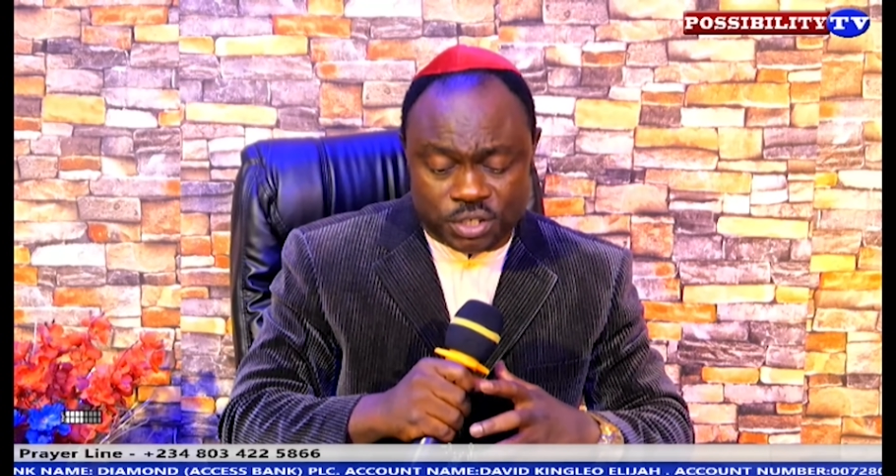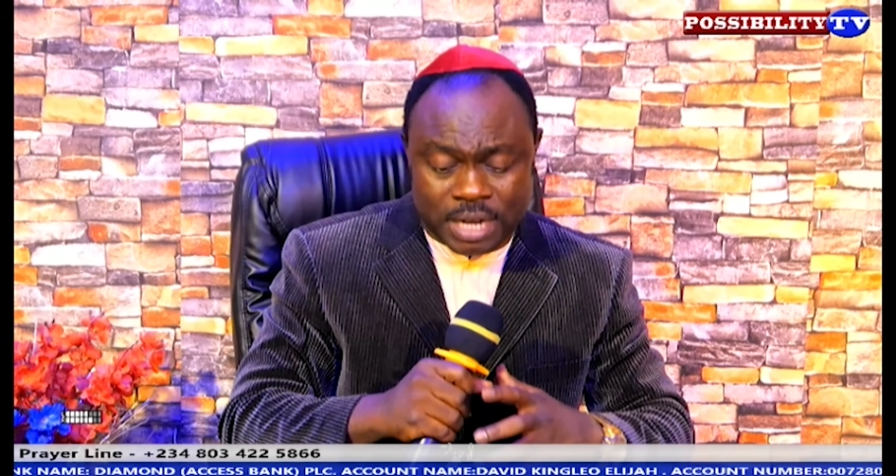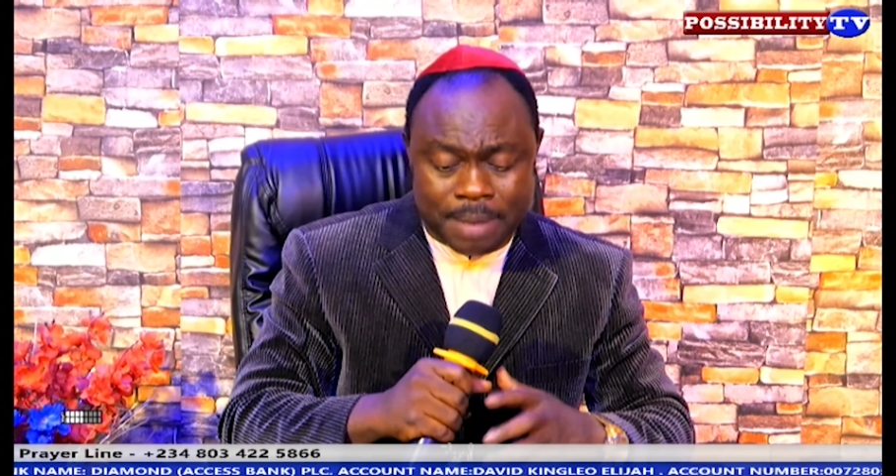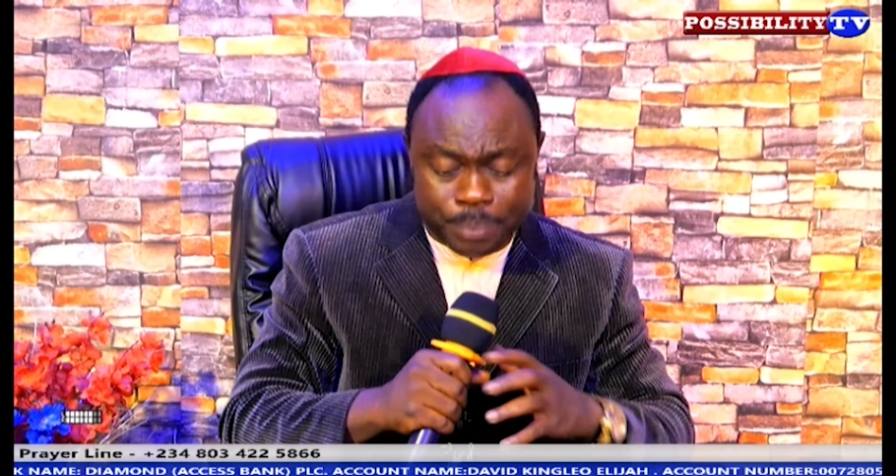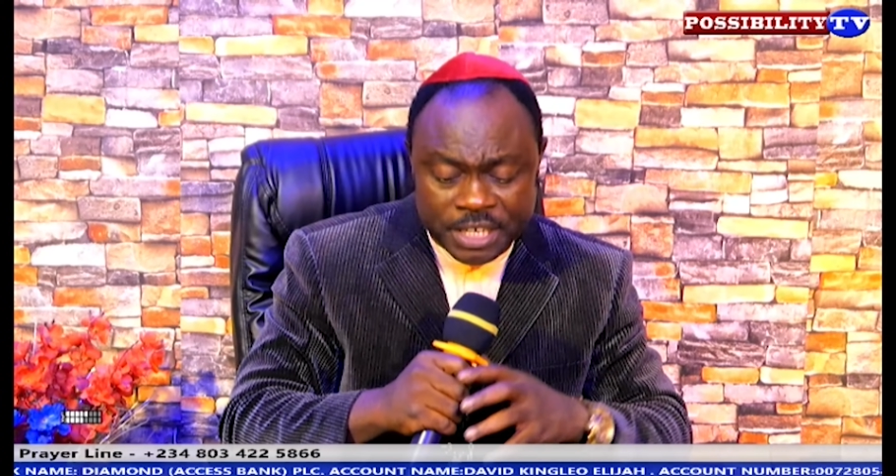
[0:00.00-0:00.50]

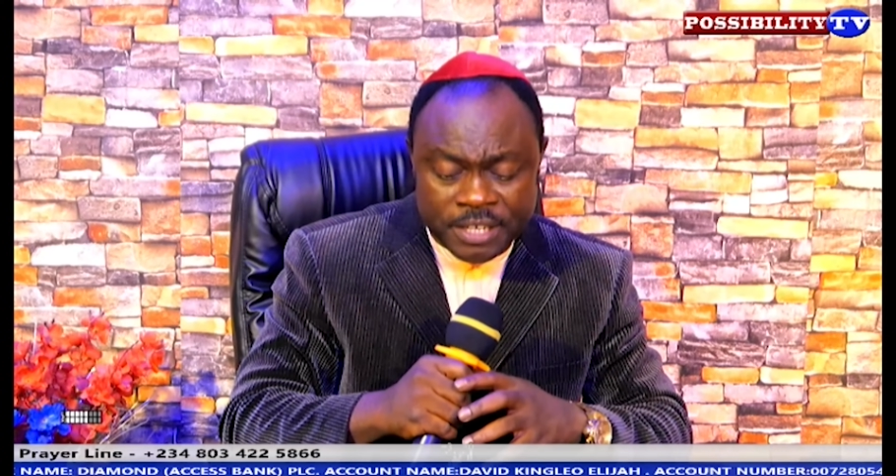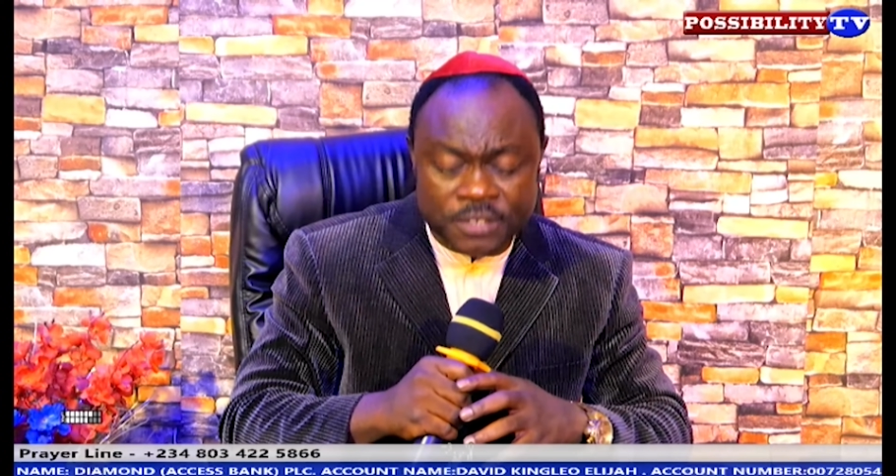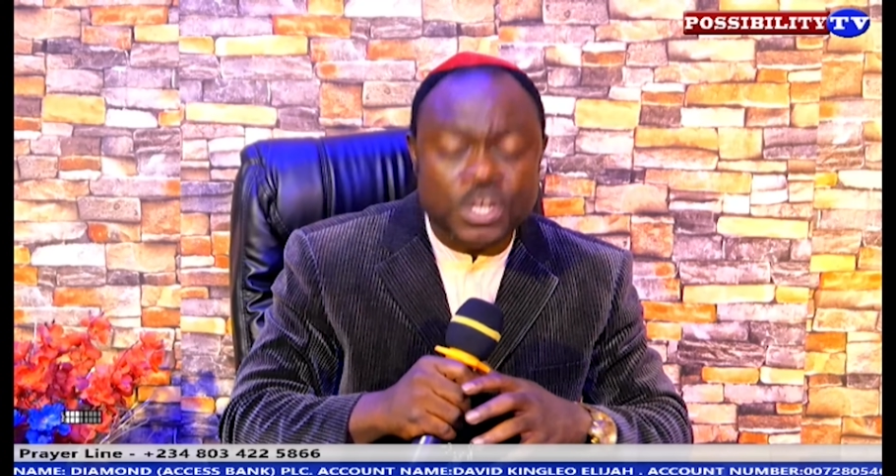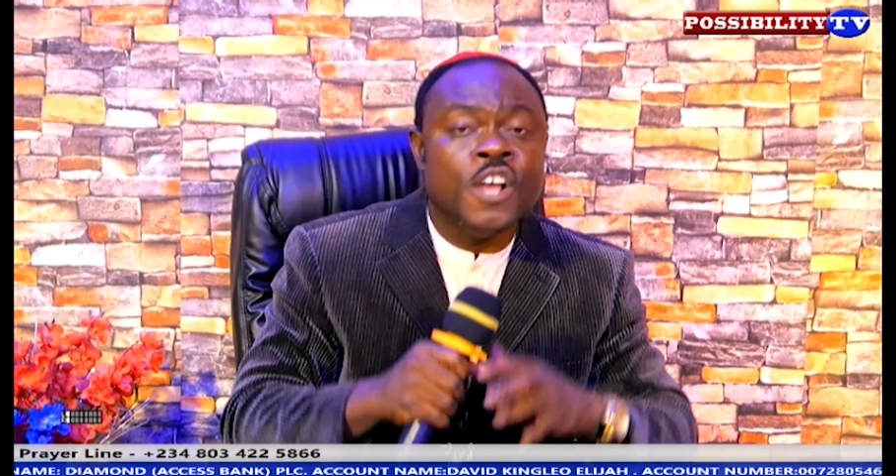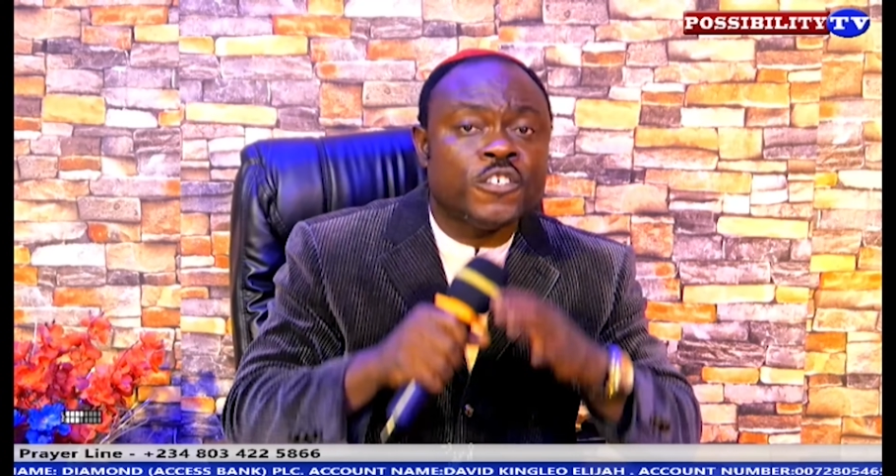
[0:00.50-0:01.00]
please
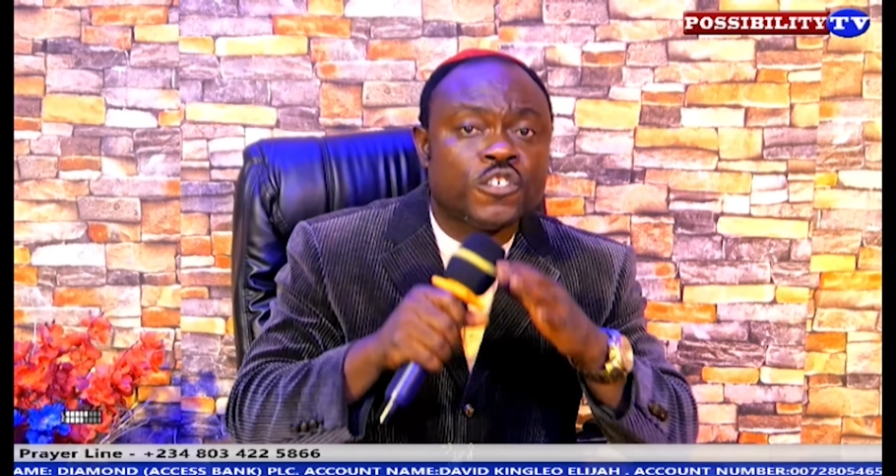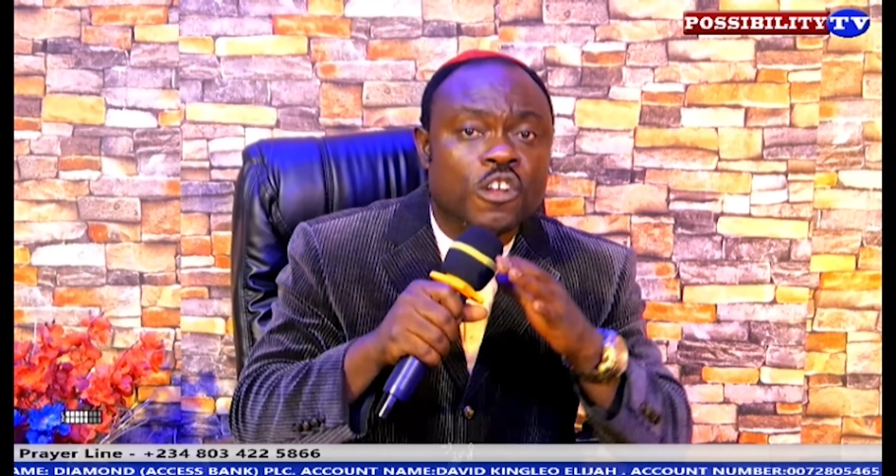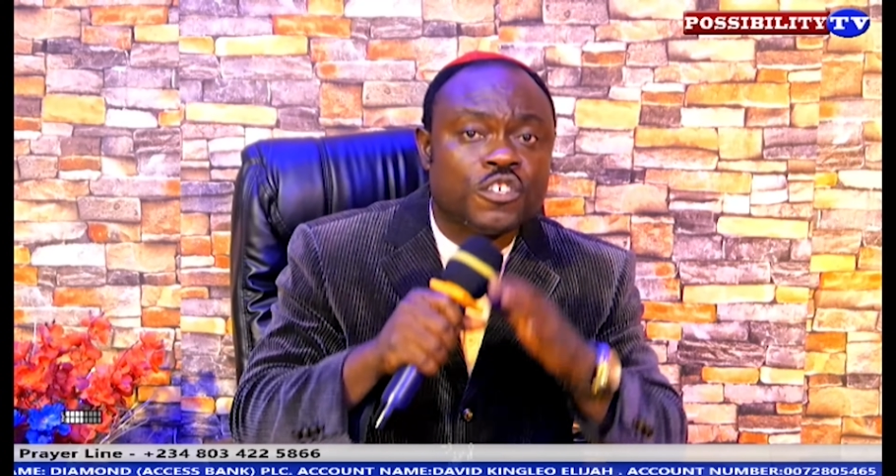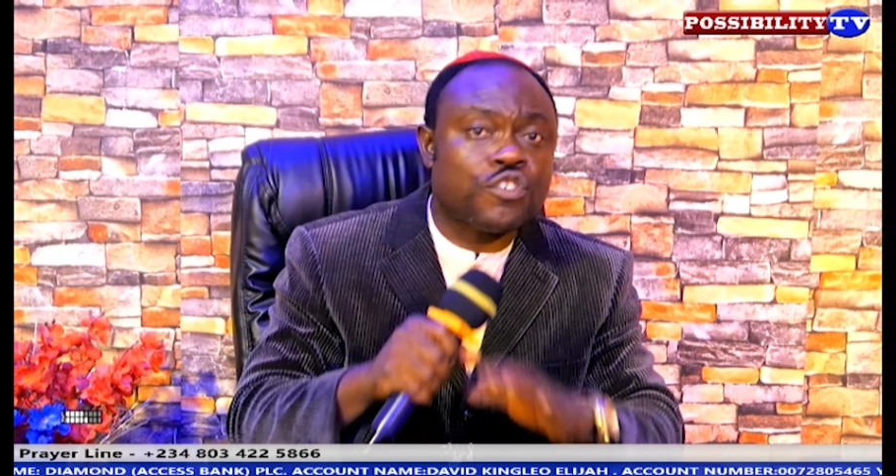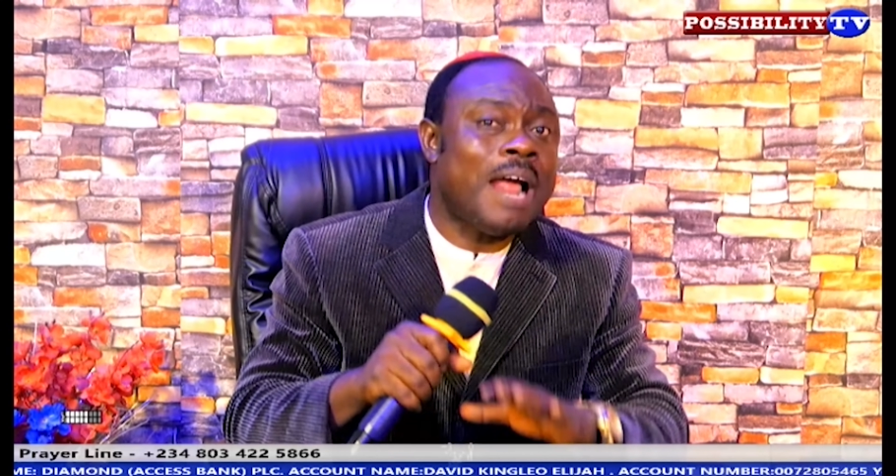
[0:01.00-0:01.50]

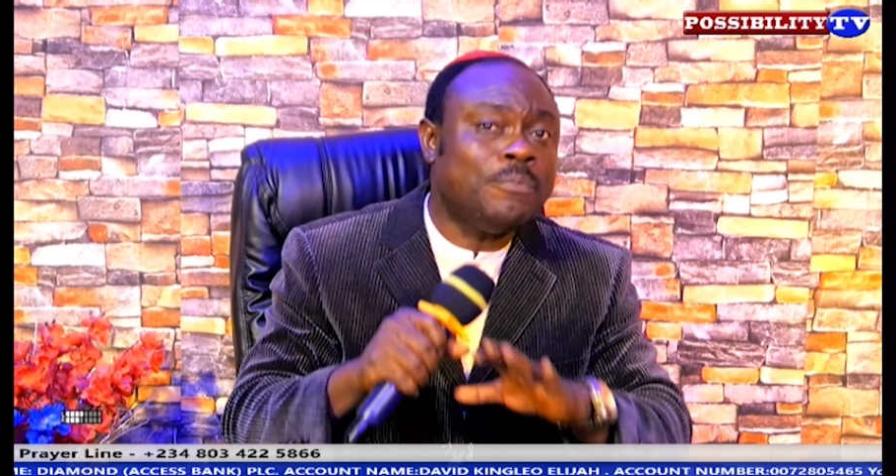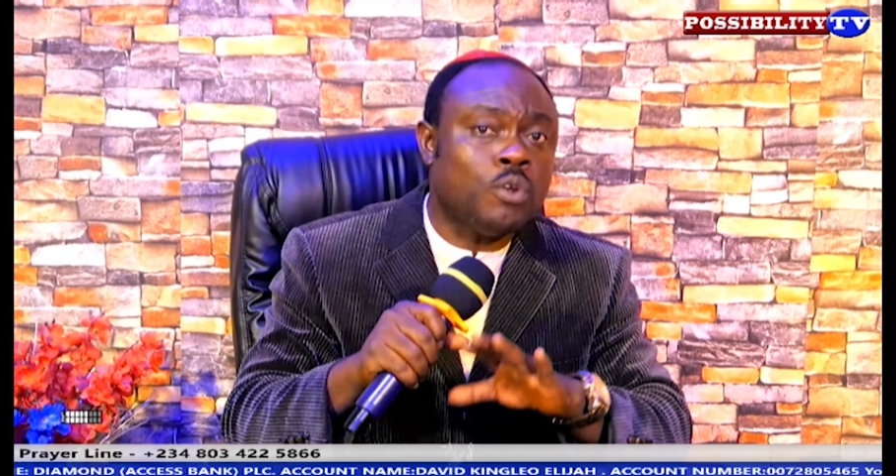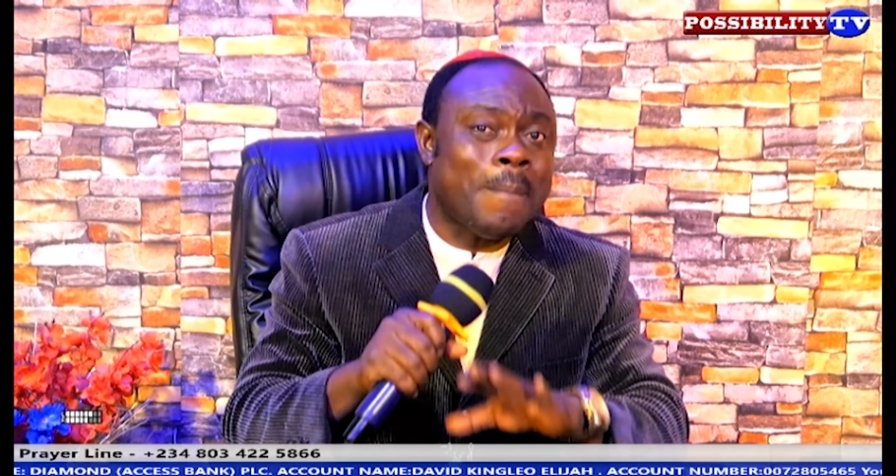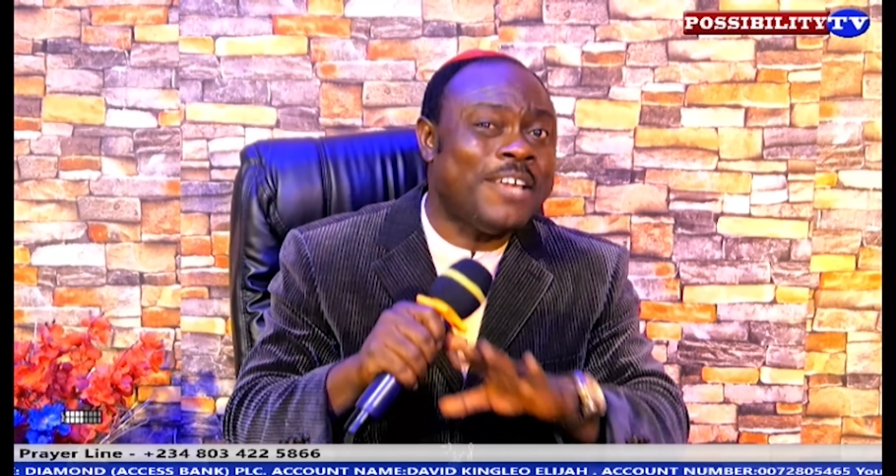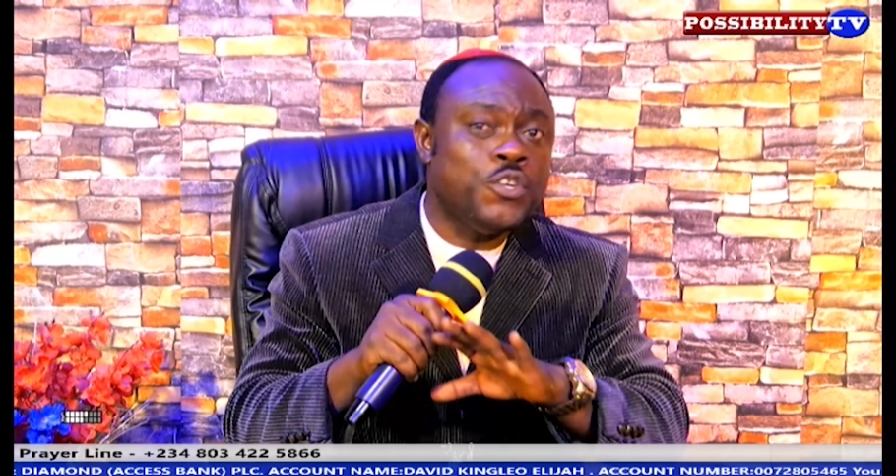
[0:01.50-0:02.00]
subscribe to my
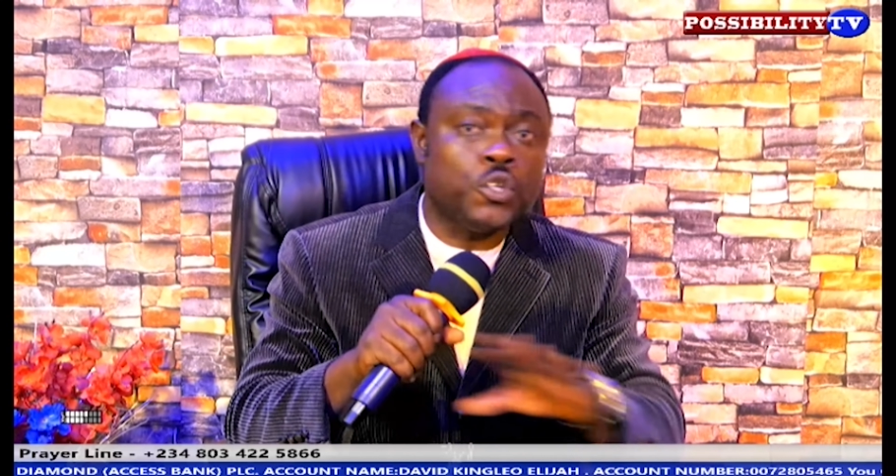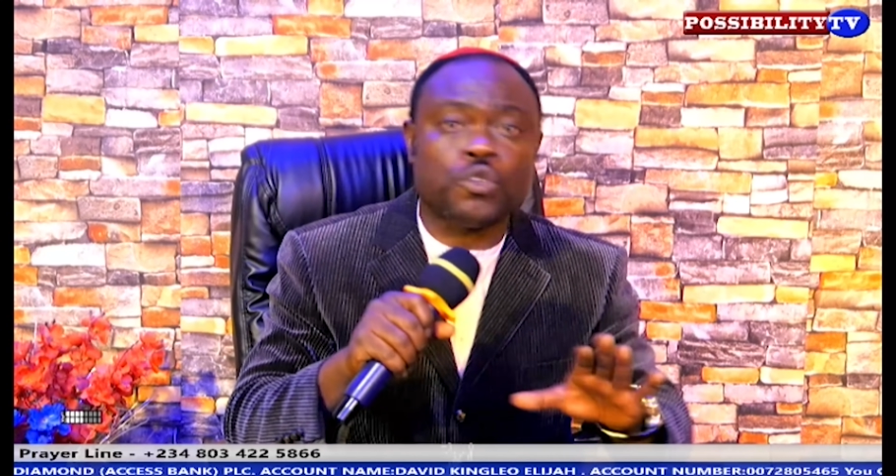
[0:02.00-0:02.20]
YouTube